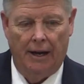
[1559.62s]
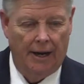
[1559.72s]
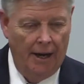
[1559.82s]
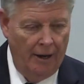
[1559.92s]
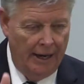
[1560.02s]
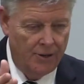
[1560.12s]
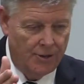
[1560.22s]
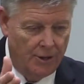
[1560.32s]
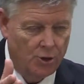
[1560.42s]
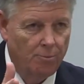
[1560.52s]
here is
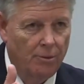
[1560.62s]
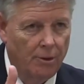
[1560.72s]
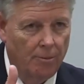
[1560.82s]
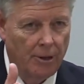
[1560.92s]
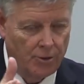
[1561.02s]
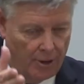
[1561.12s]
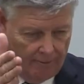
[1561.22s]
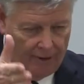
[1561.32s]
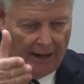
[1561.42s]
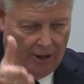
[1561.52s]
this. Mr.
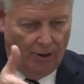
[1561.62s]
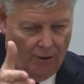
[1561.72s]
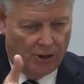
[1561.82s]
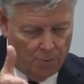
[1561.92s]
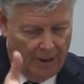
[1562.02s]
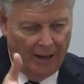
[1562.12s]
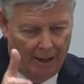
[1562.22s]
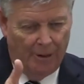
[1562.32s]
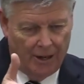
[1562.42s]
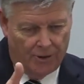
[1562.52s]
Fite, do you know the speed
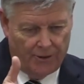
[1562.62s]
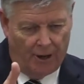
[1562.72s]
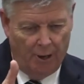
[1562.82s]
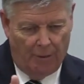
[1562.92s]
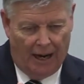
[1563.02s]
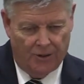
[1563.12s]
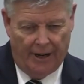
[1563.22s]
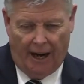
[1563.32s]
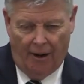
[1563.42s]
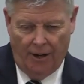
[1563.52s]
limit is 30 miles an
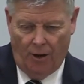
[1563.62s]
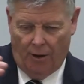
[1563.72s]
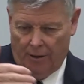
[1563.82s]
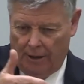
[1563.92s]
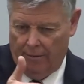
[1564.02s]
hour? And you know it,